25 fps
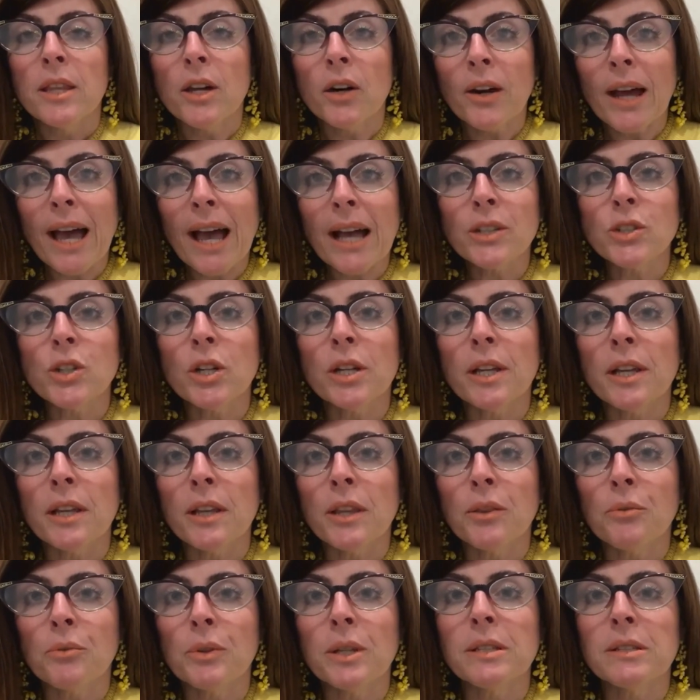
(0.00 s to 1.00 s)
are
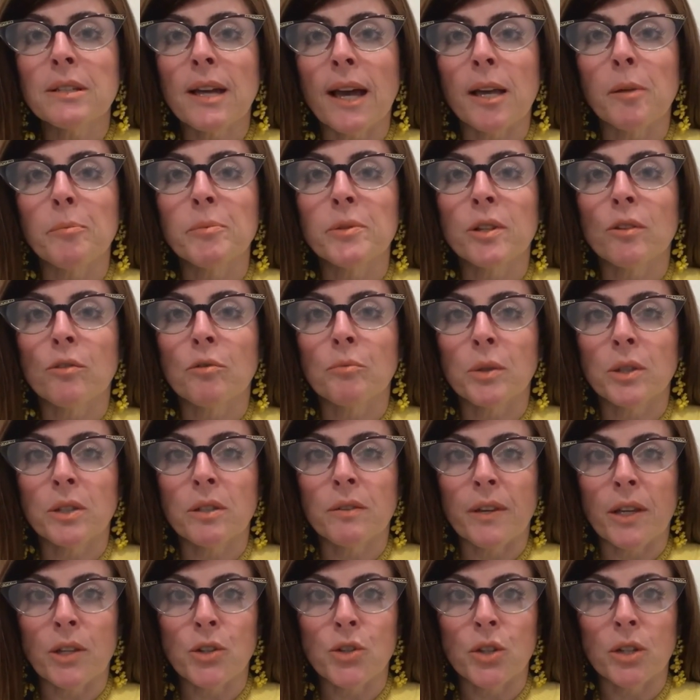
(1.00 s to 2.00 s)
actually 3 types of
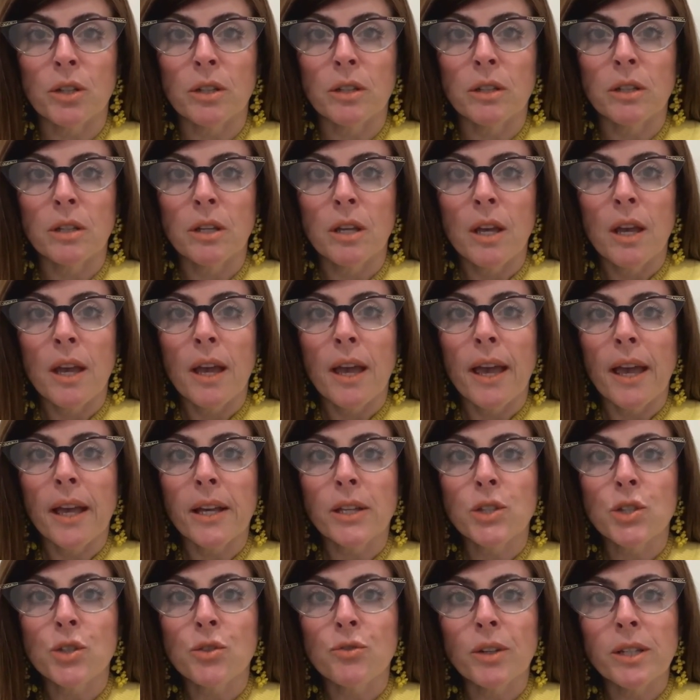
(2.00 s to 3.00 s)
motivation.
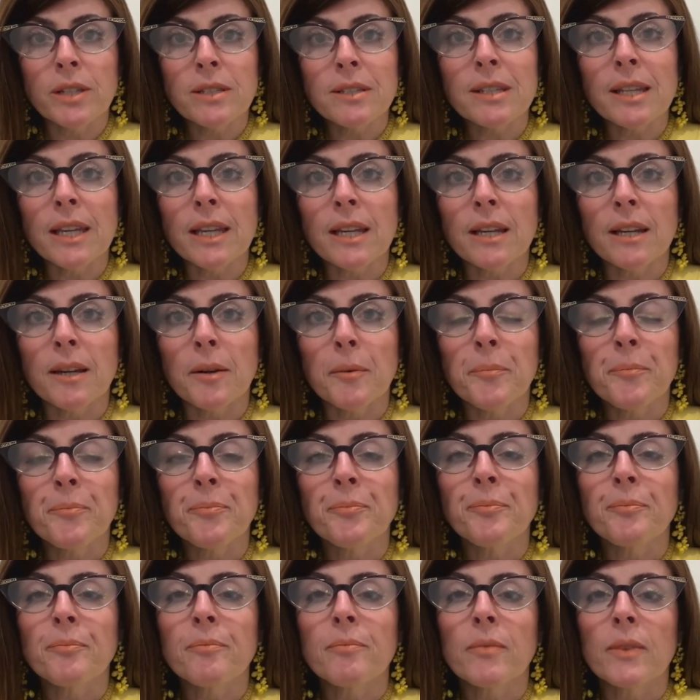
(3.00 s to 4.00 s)
Extrinsic
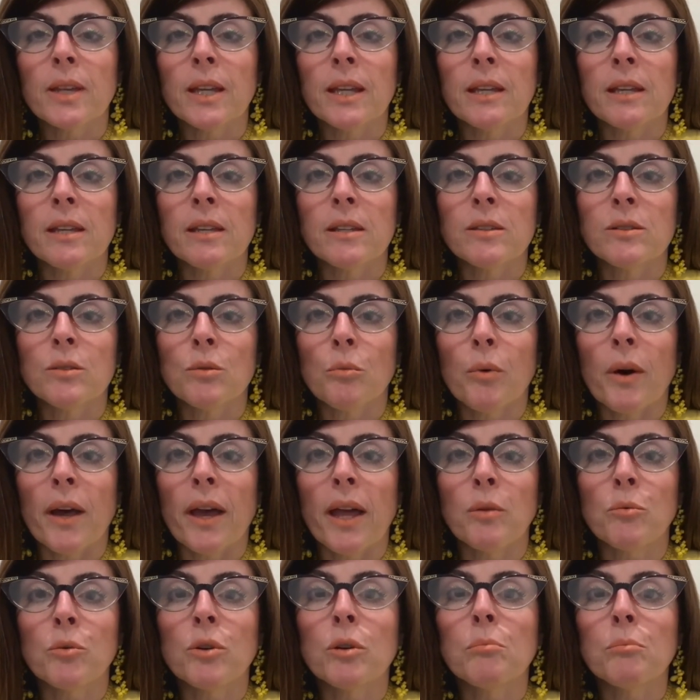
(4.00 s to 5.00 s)
is
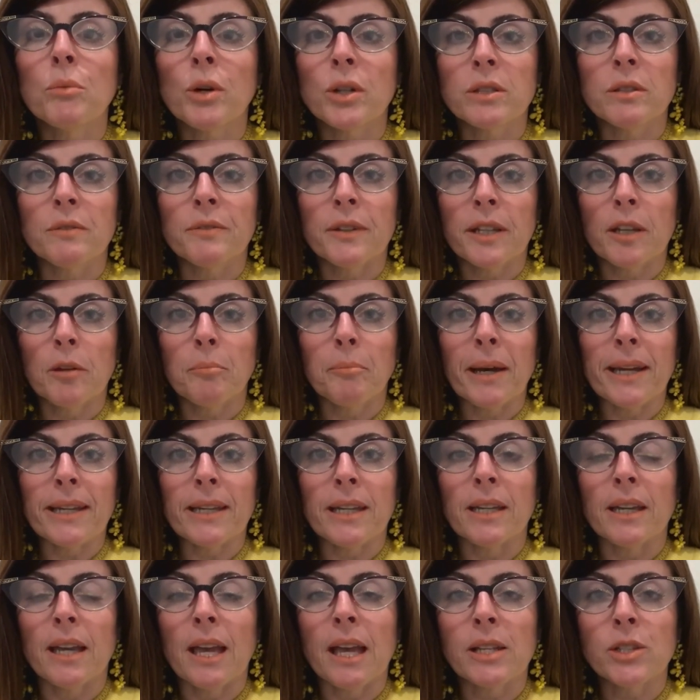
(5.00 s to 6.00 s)
when we're motivated
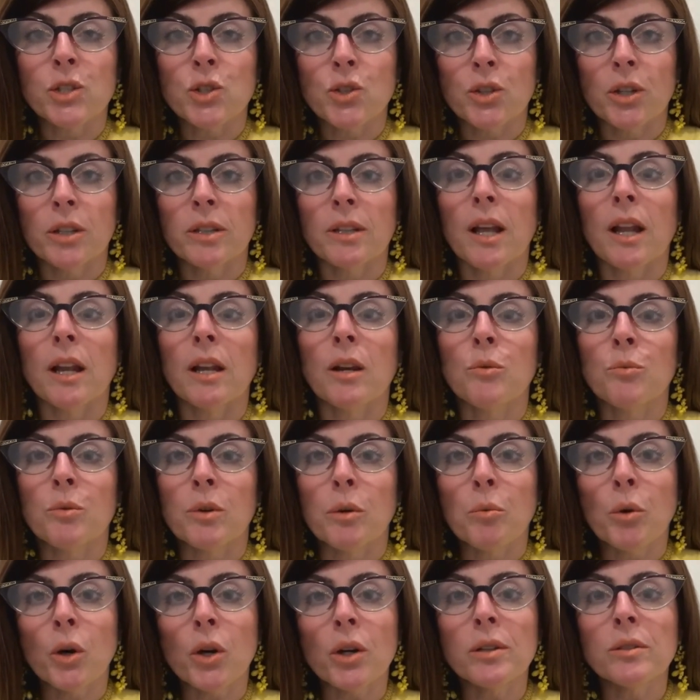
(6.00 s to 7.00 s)
by external
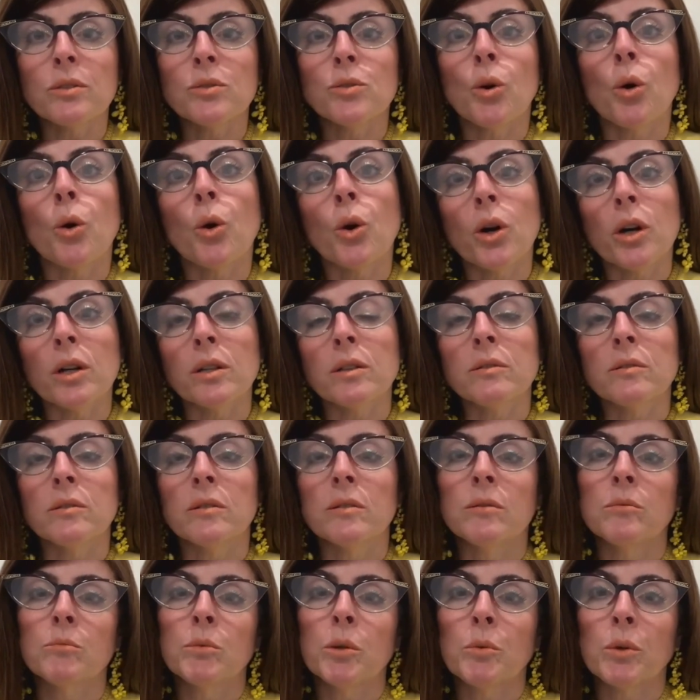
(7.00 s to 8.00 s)
reward or
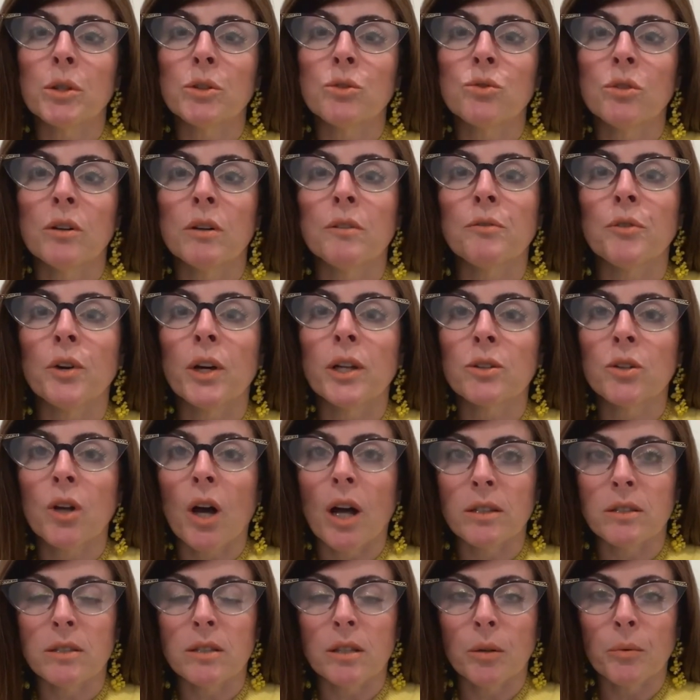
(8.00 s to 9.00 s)
we want to avoid
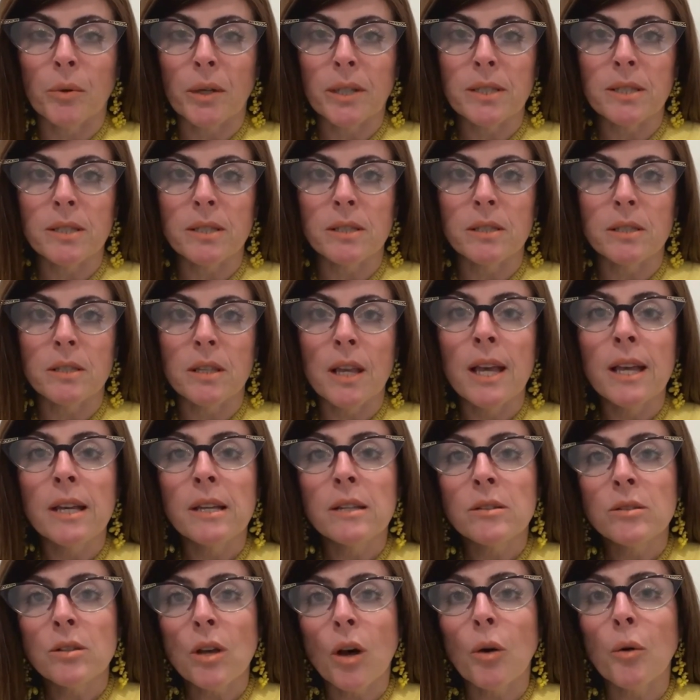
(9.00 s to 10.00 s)
consequences.
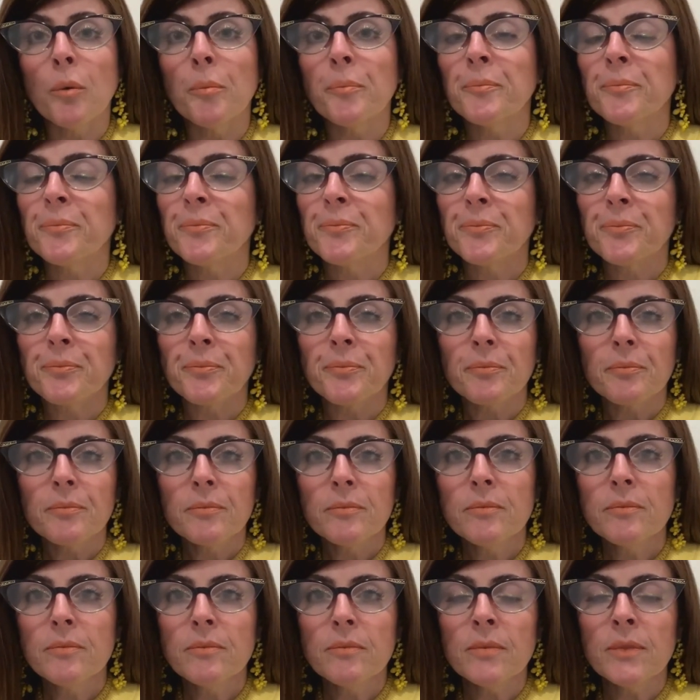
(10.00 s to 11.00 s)
So
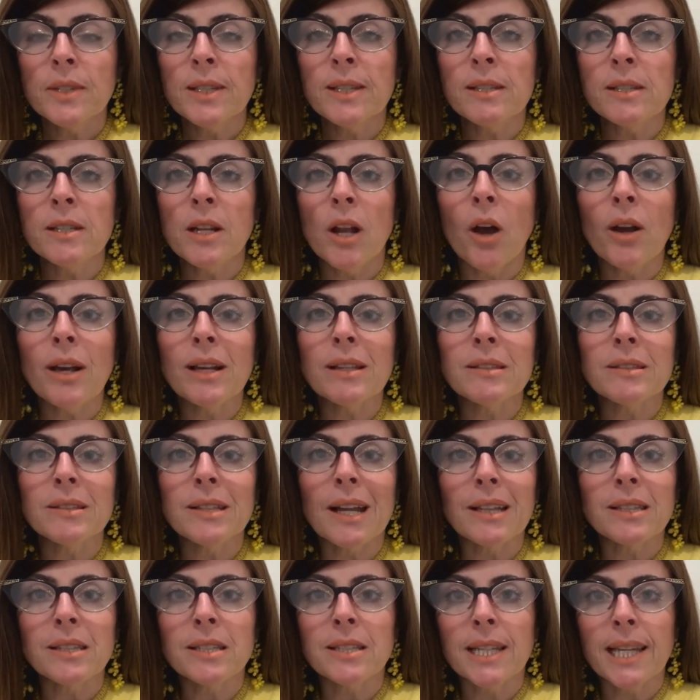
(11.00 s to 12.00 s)
as long as
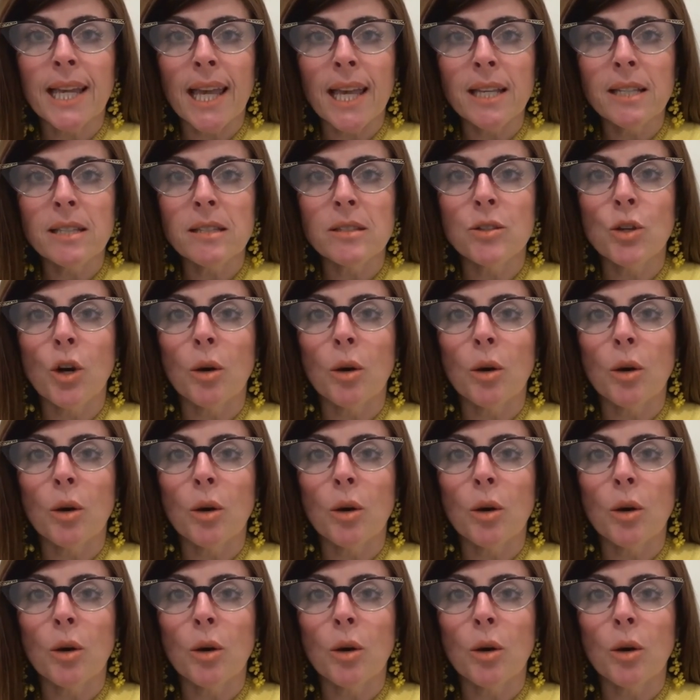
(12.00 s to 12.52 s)
that's the case, your